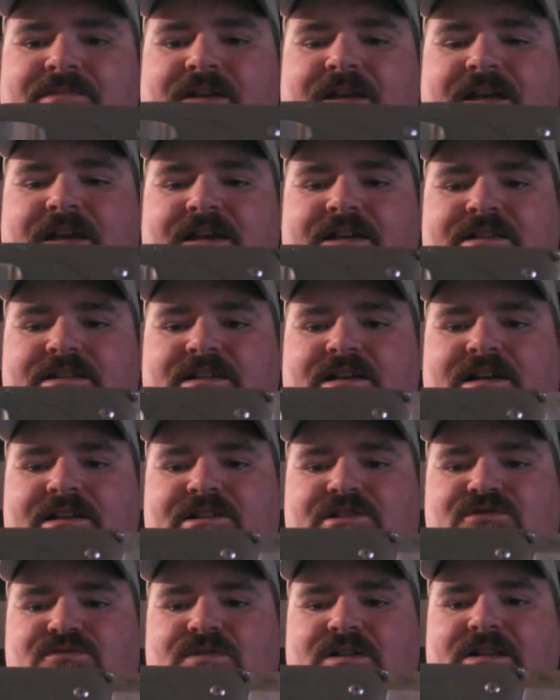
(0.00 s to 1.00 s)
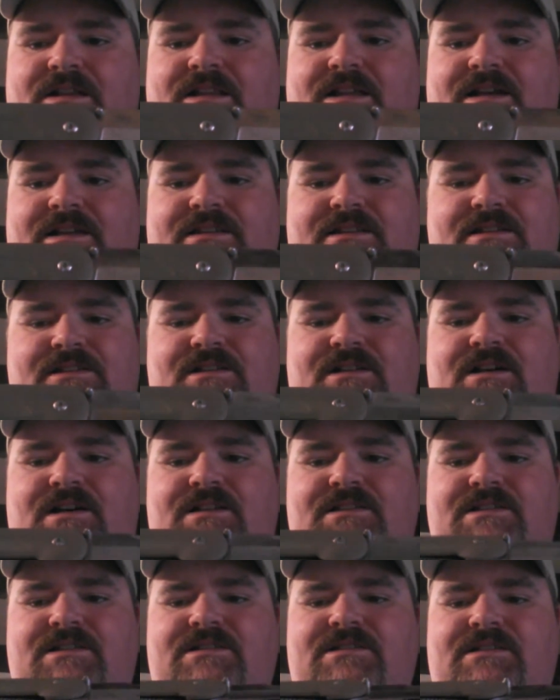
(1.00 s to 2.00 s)
And I just really like this,
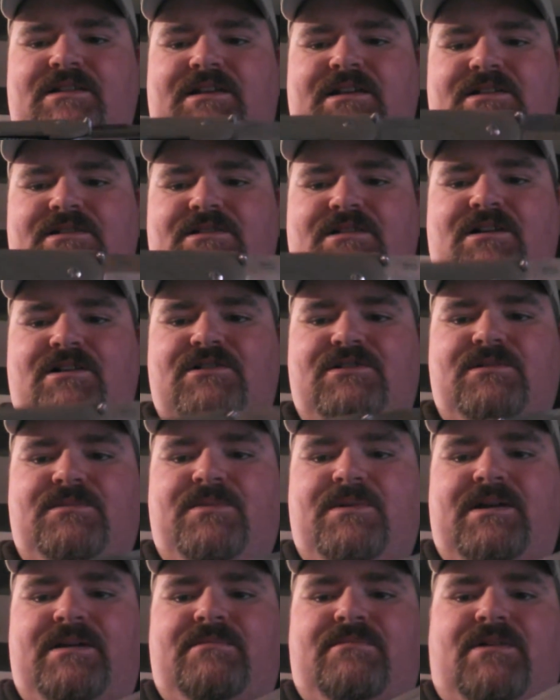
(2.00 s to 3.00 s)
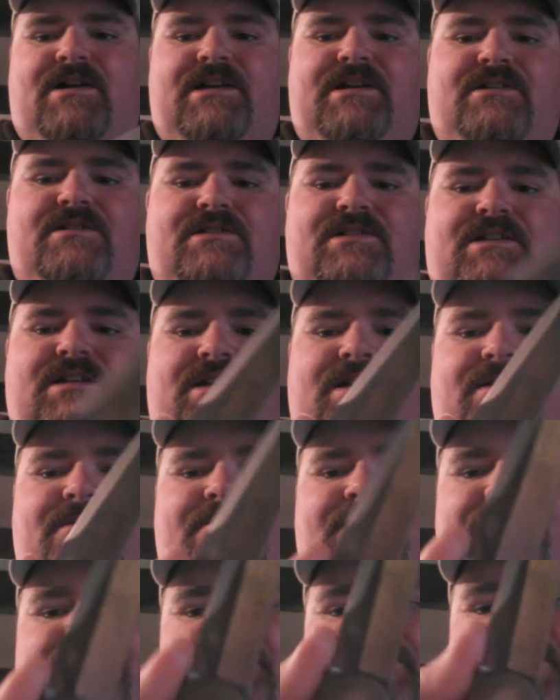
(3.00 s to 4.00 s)
guys. This is the Kizlyar Supreme Biker Z.
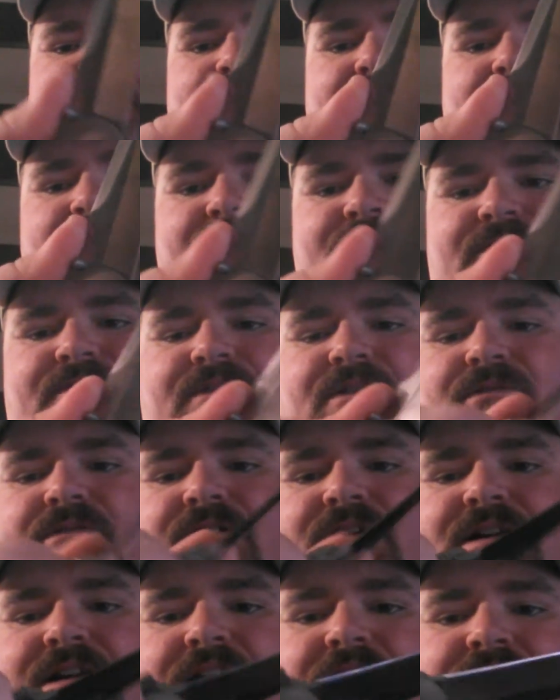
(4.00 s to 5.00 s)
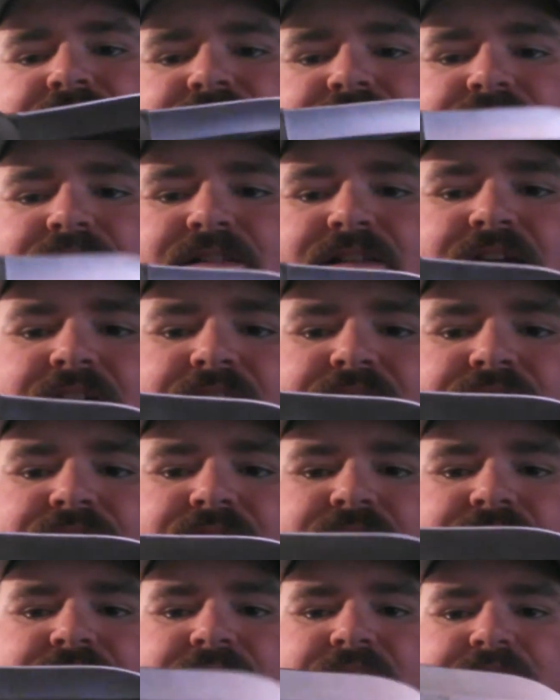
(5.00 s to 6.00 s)
If you want an excellent
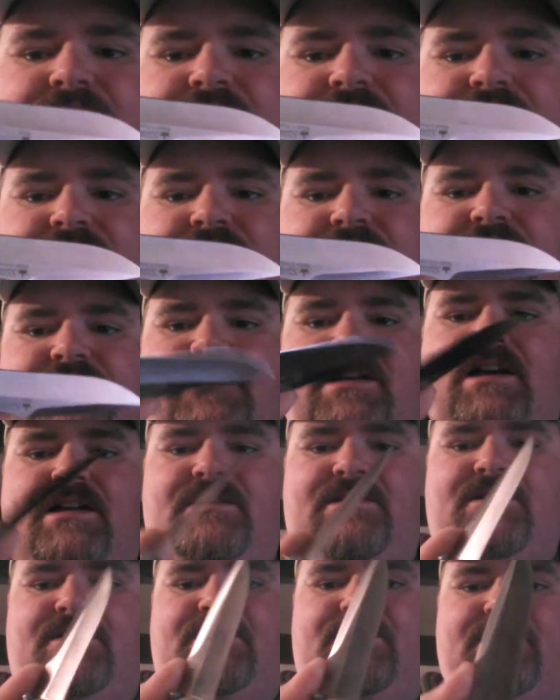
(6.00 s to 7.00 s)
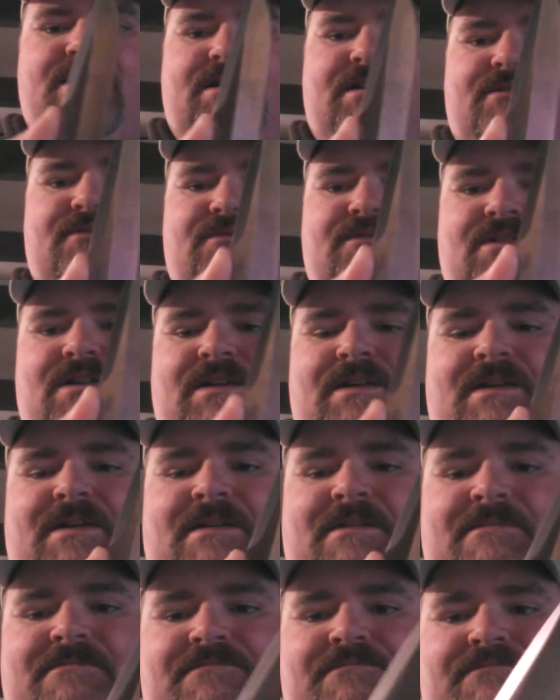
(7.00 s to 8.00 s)
EDC tactical knife,
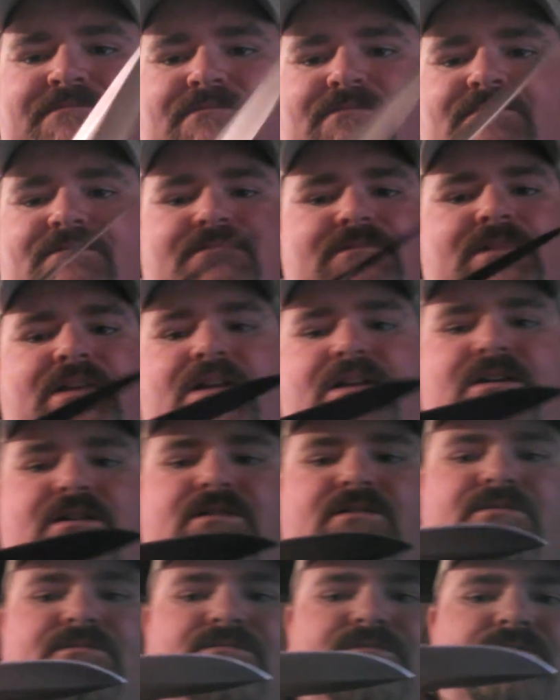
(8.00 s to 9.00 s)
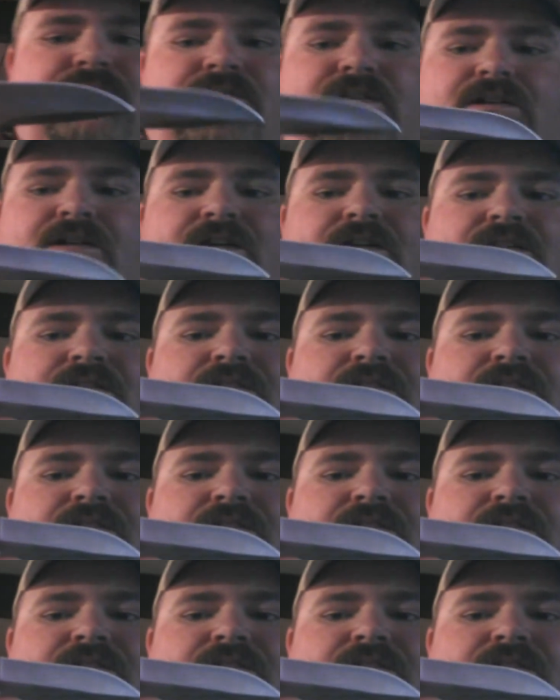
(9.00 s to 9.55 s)
you don't gotta